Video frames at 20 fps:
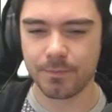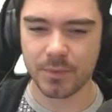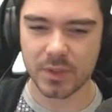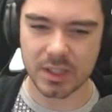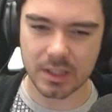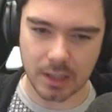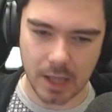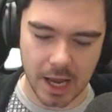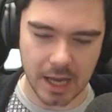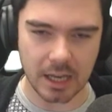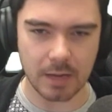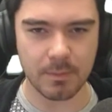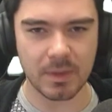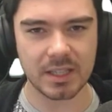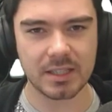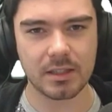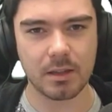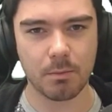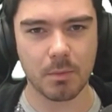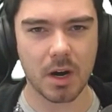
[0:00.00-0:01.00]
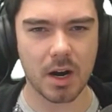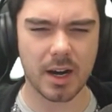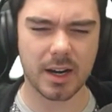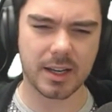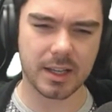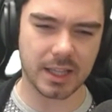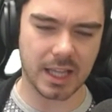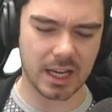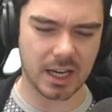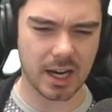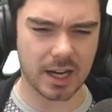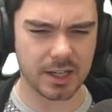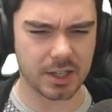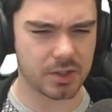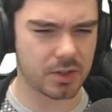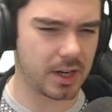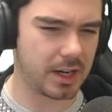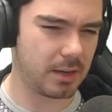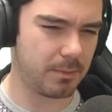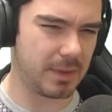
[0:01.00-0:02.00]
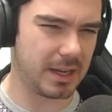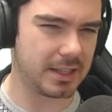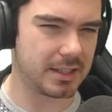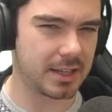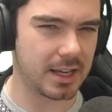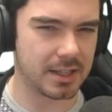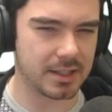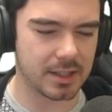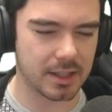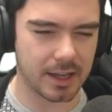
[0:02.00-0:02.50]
slightly missed the mark, and they kind of try to make sense